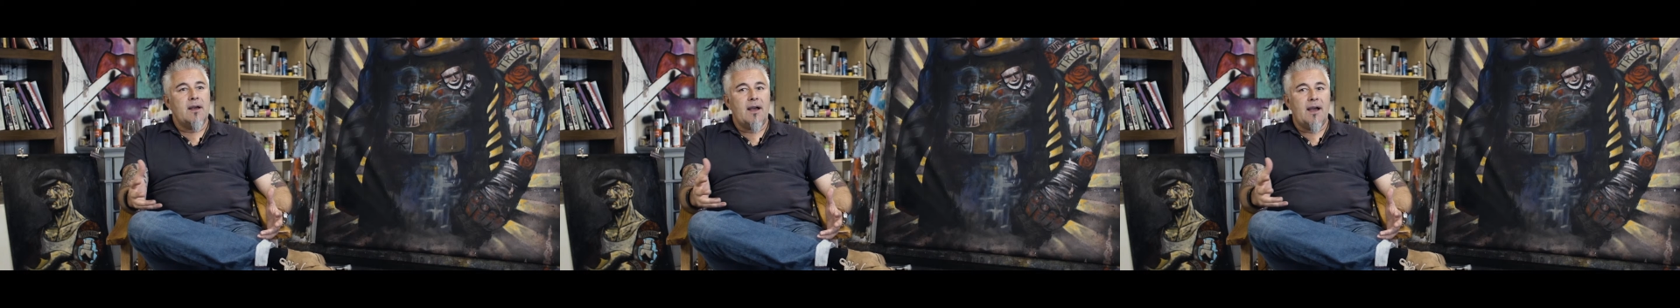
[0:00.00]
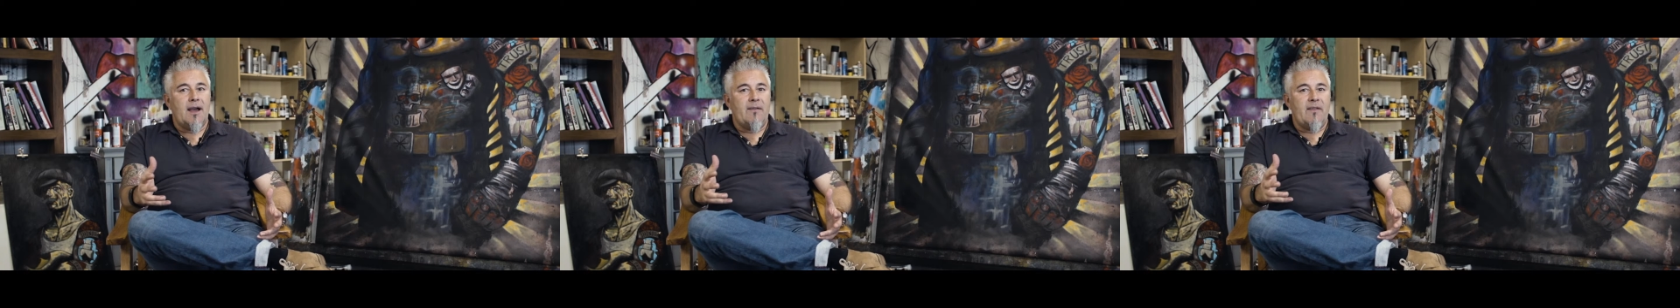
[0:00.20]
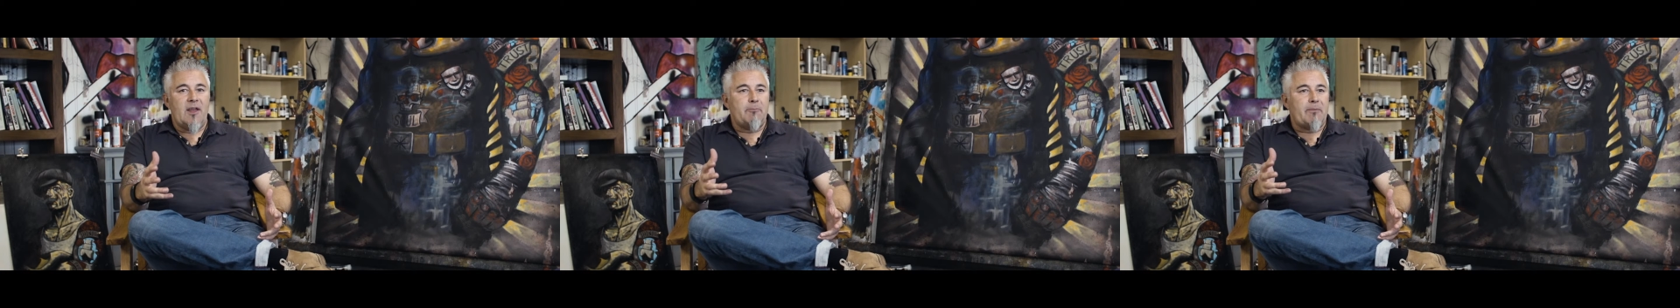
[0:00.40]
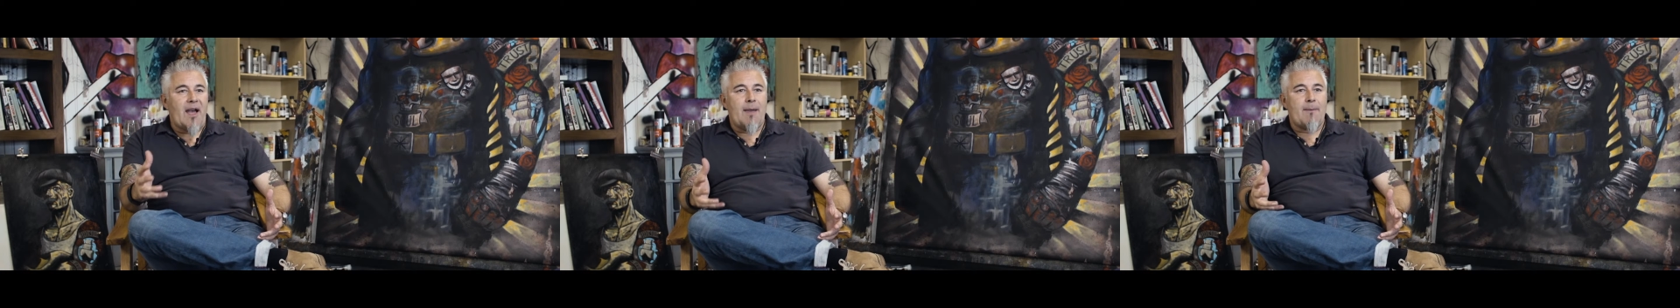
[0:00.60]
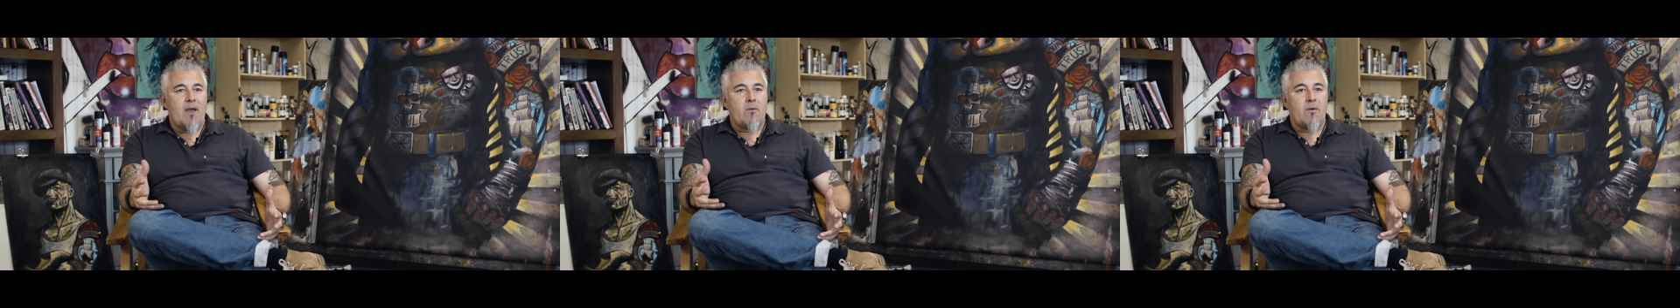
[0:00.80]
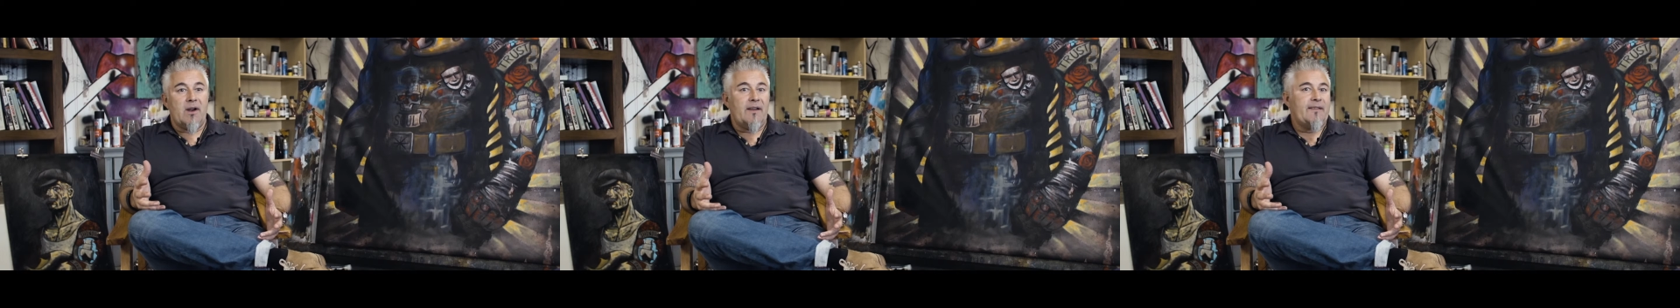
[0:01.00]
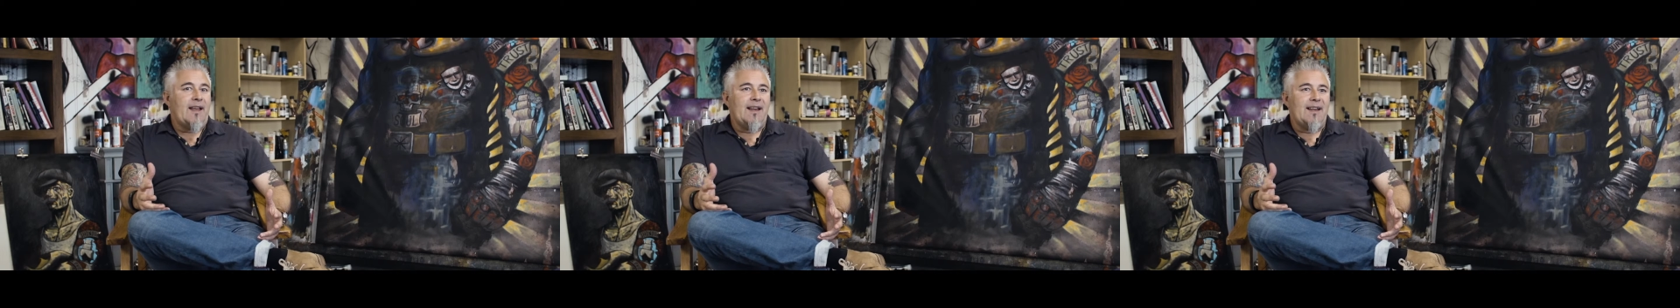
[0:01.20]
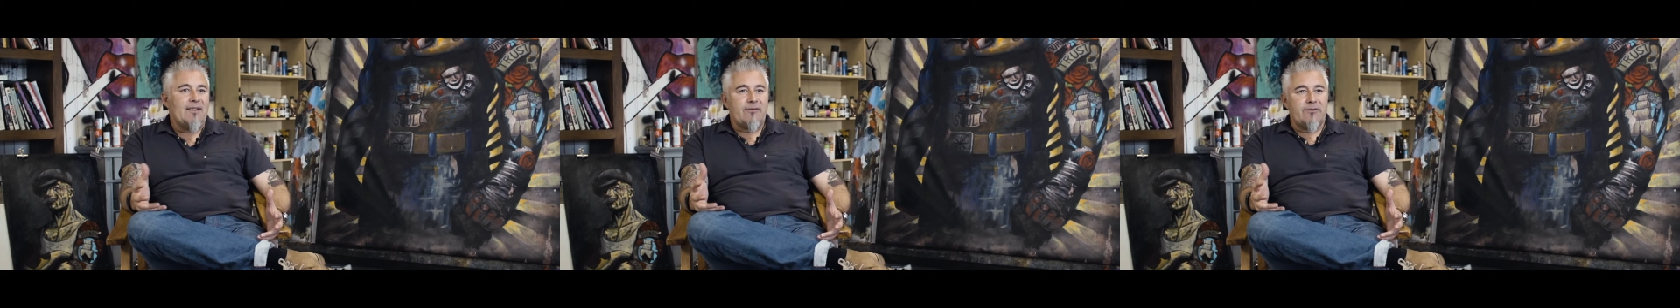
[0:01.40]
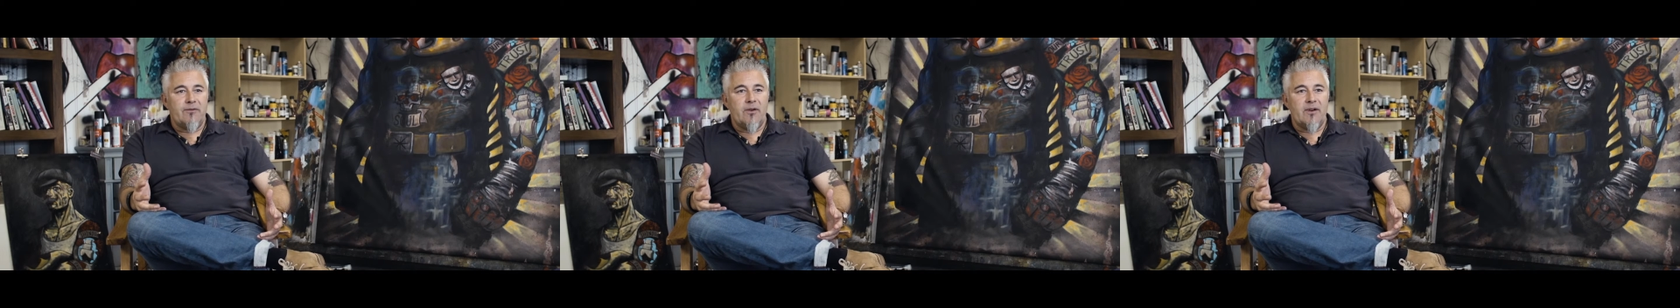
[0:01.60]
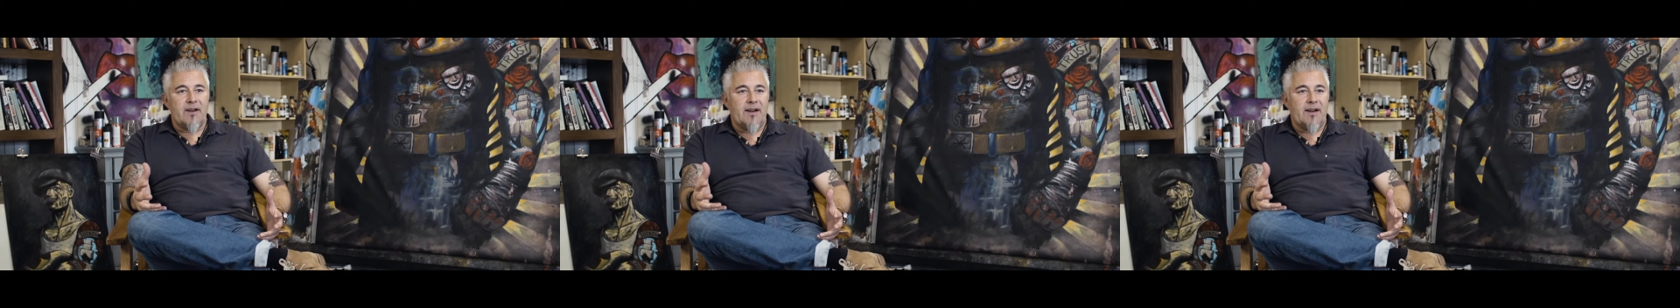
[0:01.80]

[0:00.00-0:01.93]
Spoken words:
and they buy my work and they live for it, and